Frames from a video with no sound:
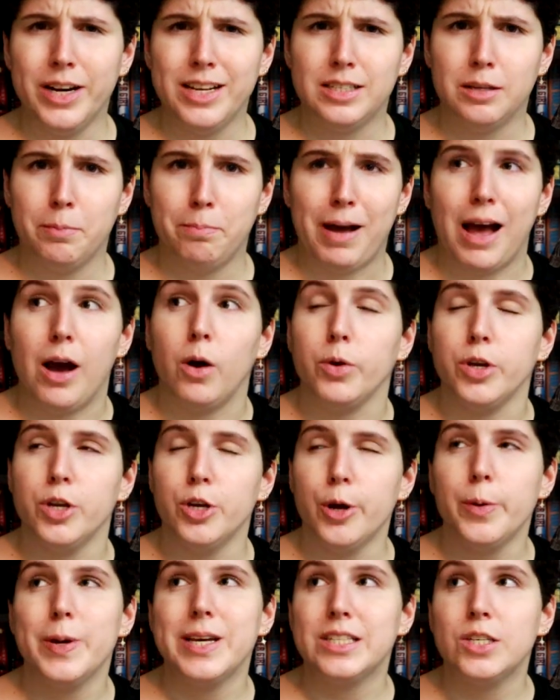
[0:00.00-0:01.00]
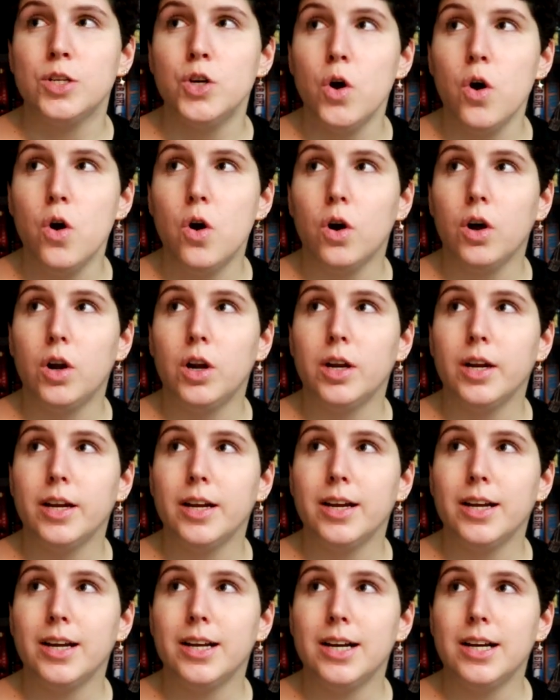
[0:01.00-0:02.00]
what it's about, you know. It's not
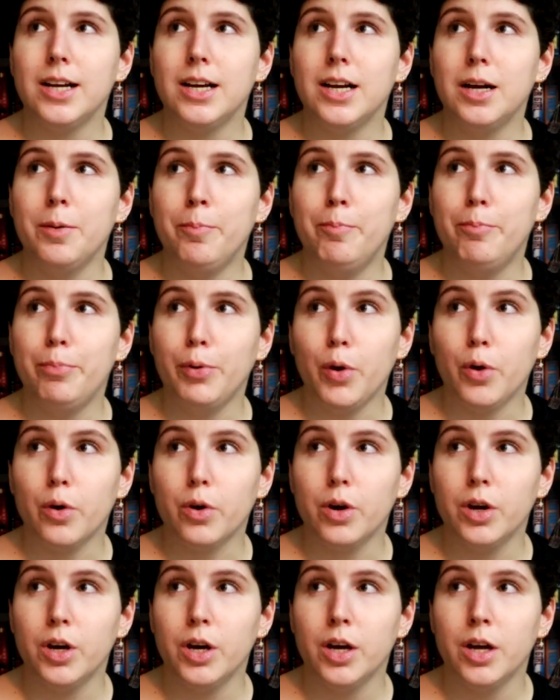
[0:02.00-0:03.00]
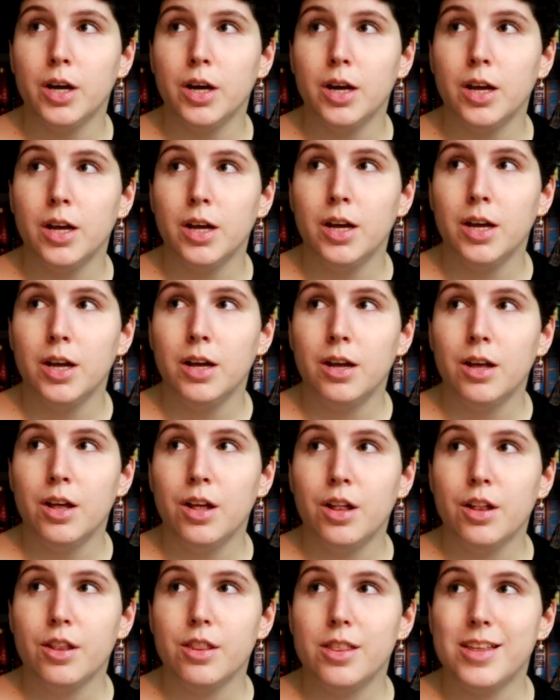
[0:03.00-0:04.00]
a book
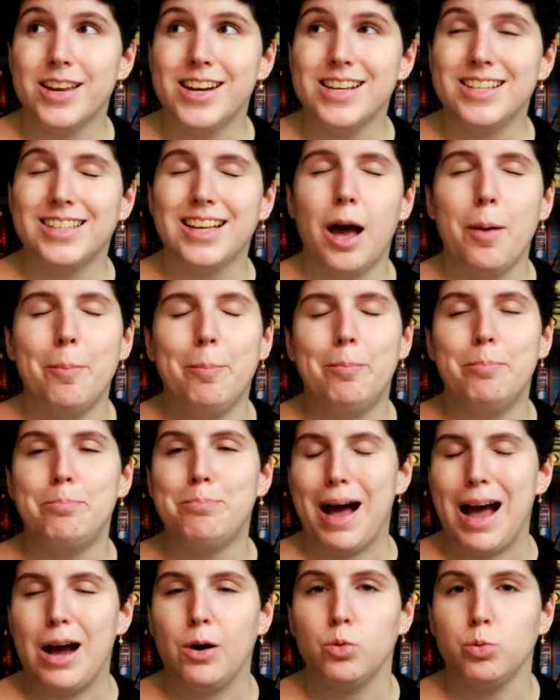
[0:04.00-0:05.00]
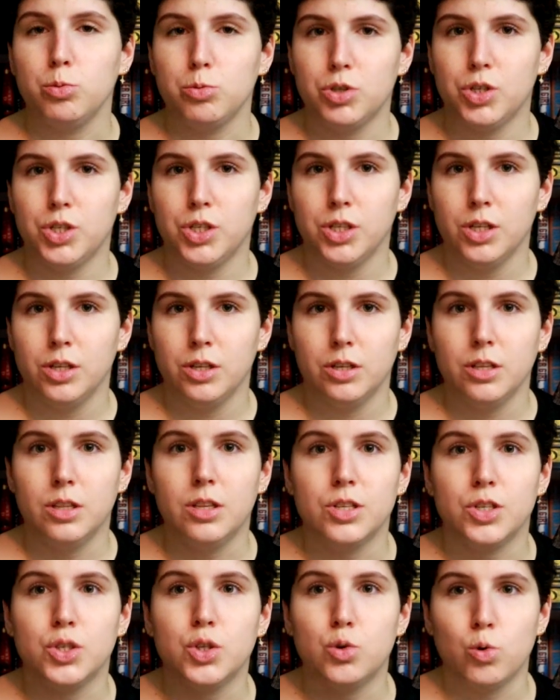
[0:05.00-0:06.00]
that is about
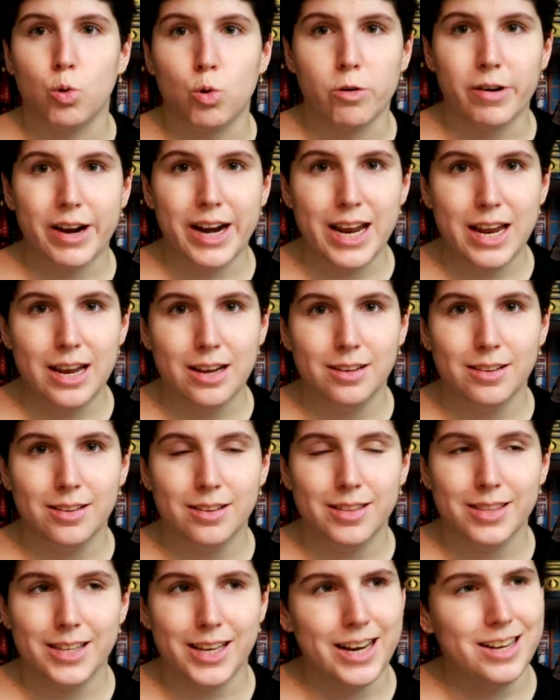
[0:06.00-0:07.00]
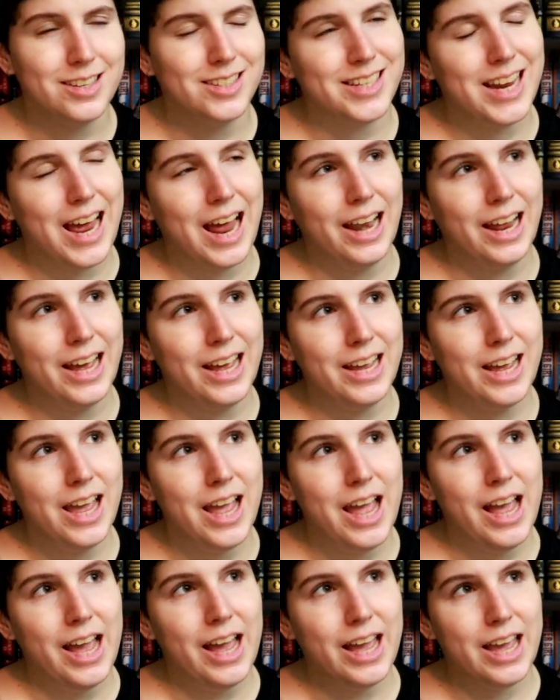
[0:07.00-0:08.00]
the story that it's telling.
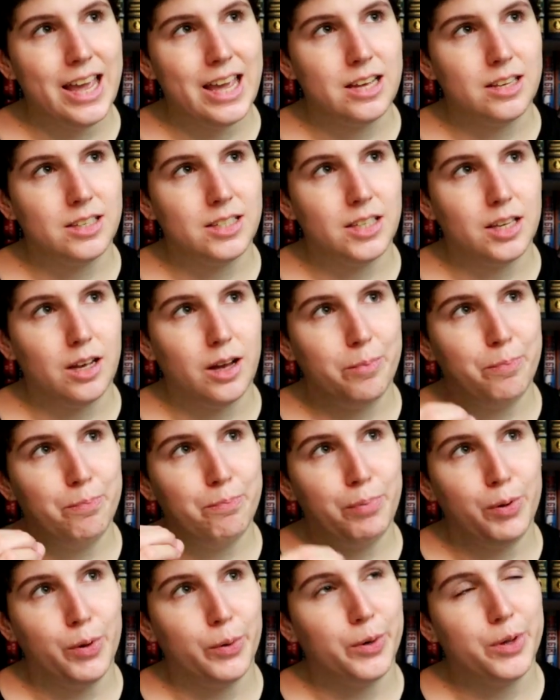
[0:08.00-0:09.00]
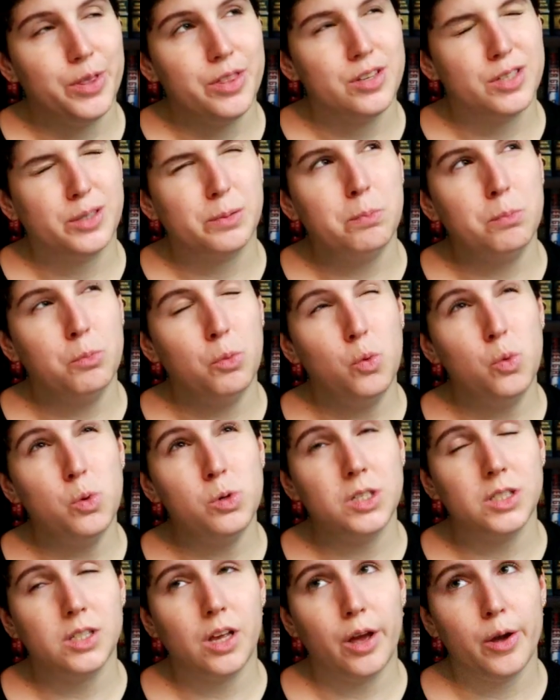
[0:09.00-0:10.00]
It's a book that's
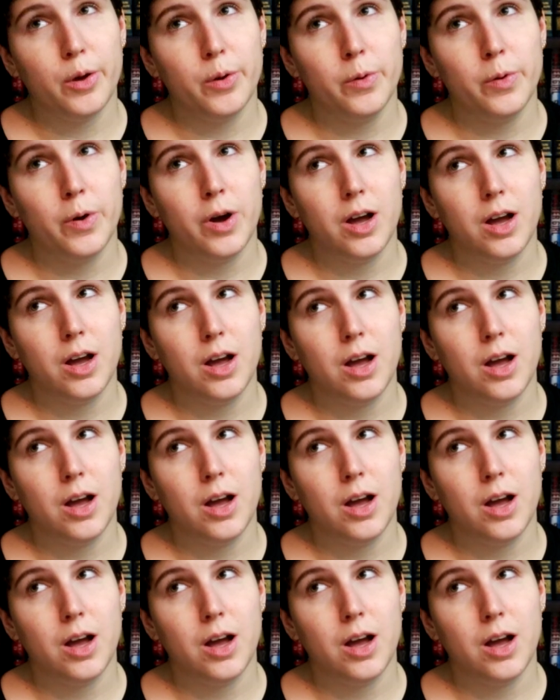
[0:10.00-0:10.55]
more so